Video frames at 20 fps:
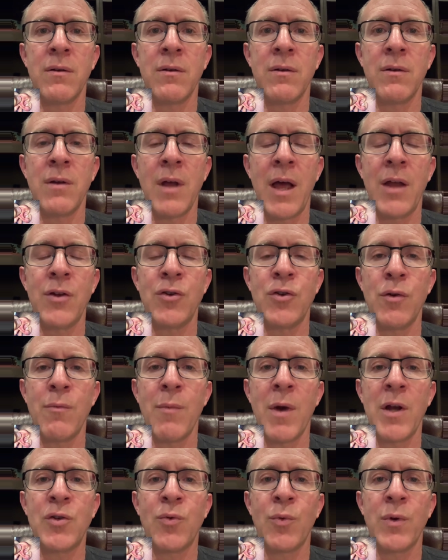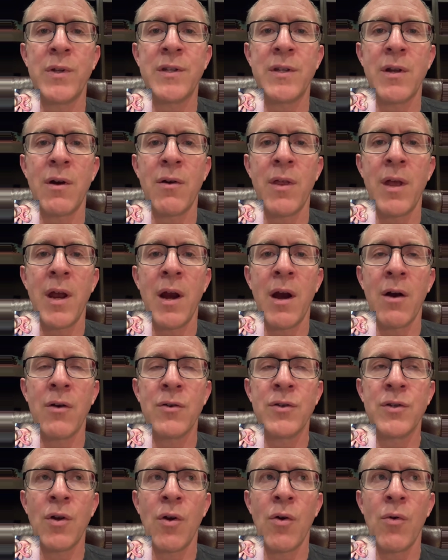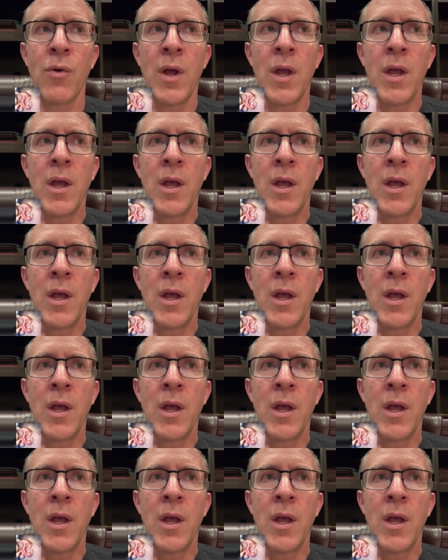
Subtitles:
not do much once they're there. So